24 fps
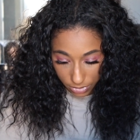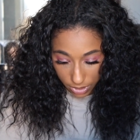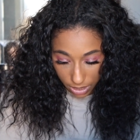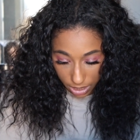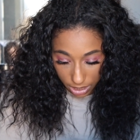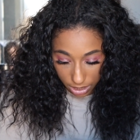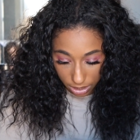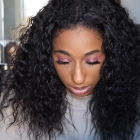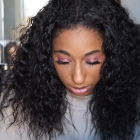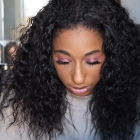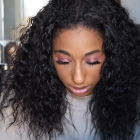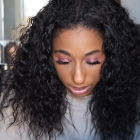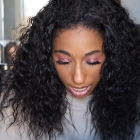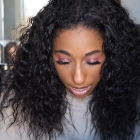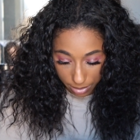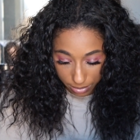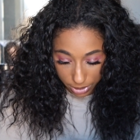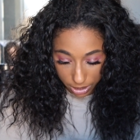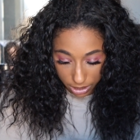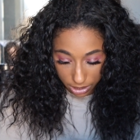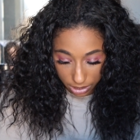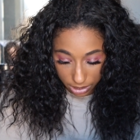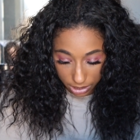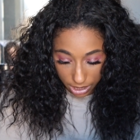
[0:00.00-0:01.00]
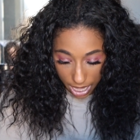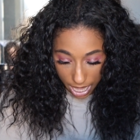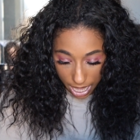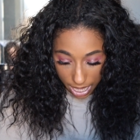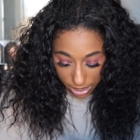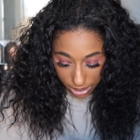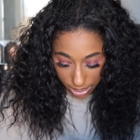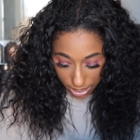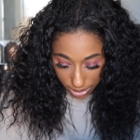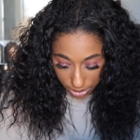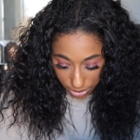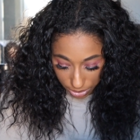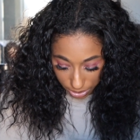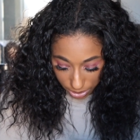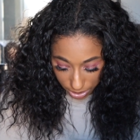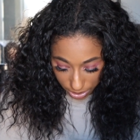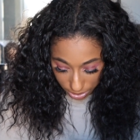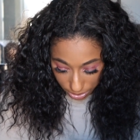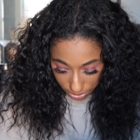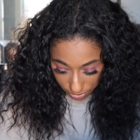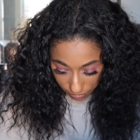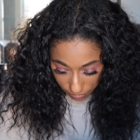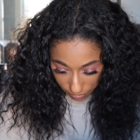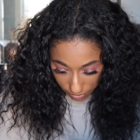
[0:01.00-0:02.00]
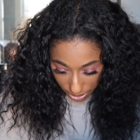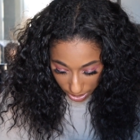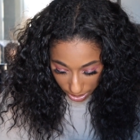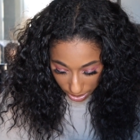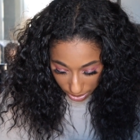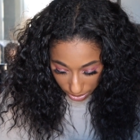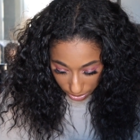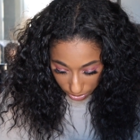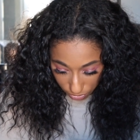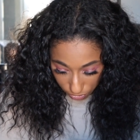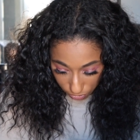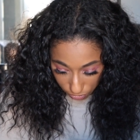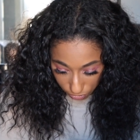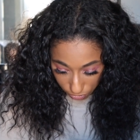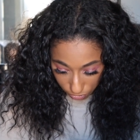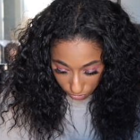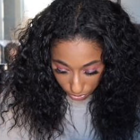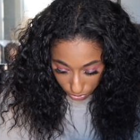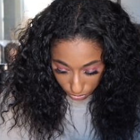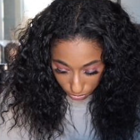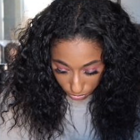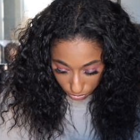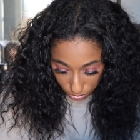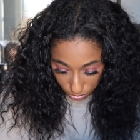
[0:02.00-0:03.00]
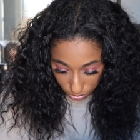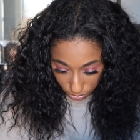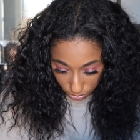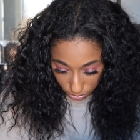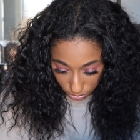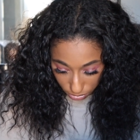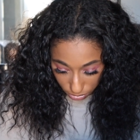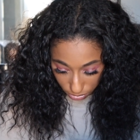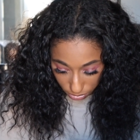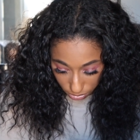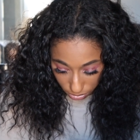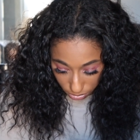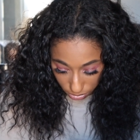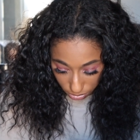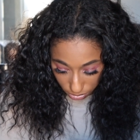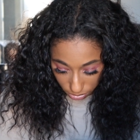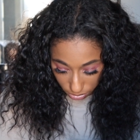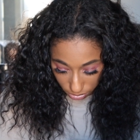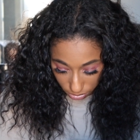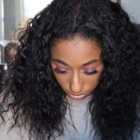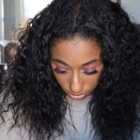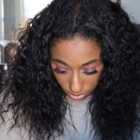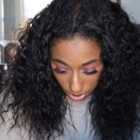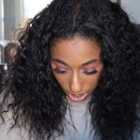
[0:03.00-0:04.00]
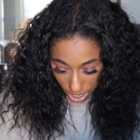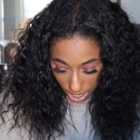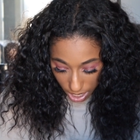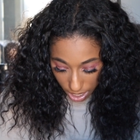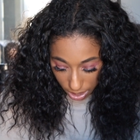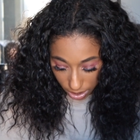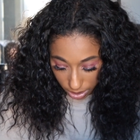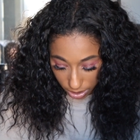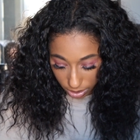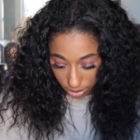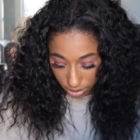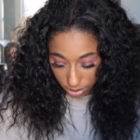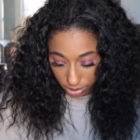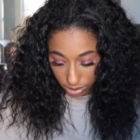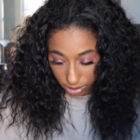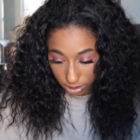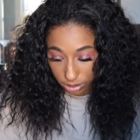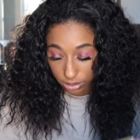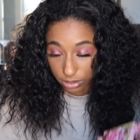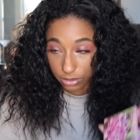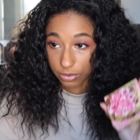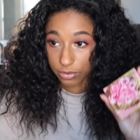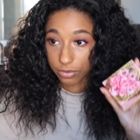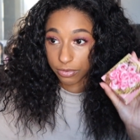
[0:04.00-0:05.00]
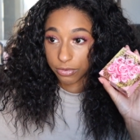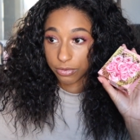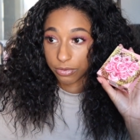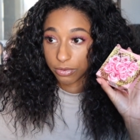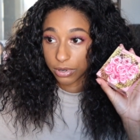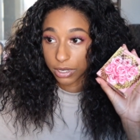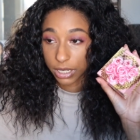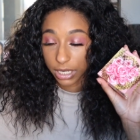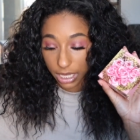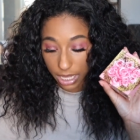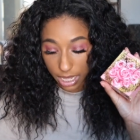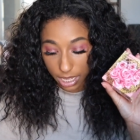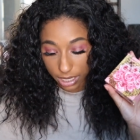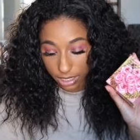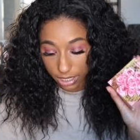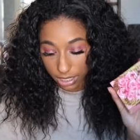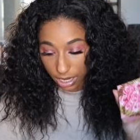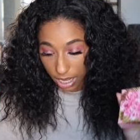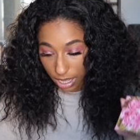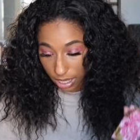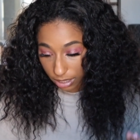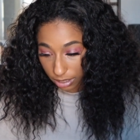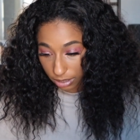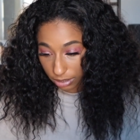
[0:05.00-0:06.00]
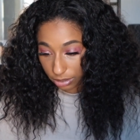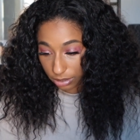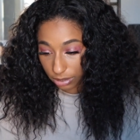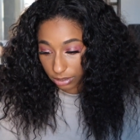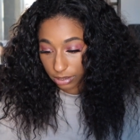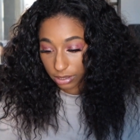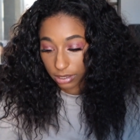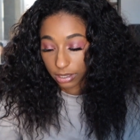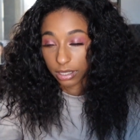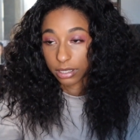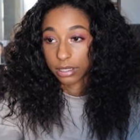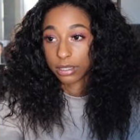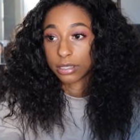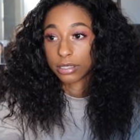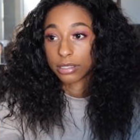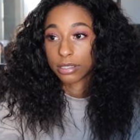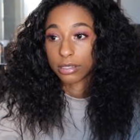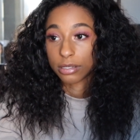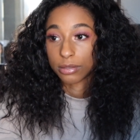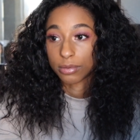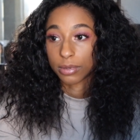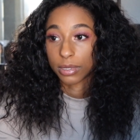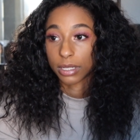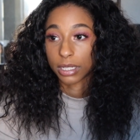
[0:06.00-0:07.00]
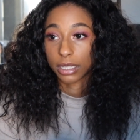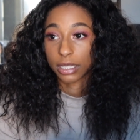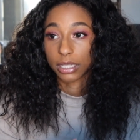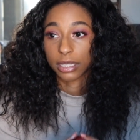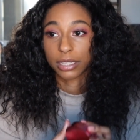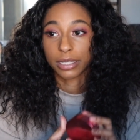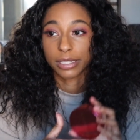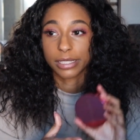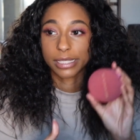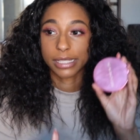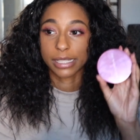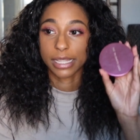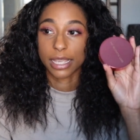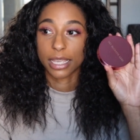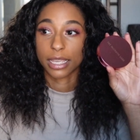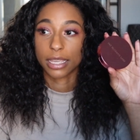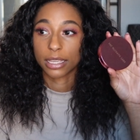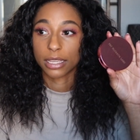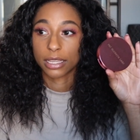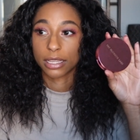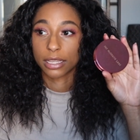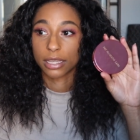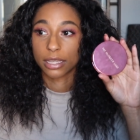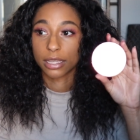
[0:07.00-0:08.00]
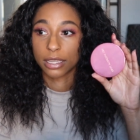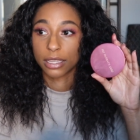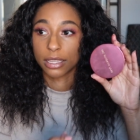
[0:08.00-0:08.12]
And on top it says highlighter and divine rose. This is $48 and this is what it looks like.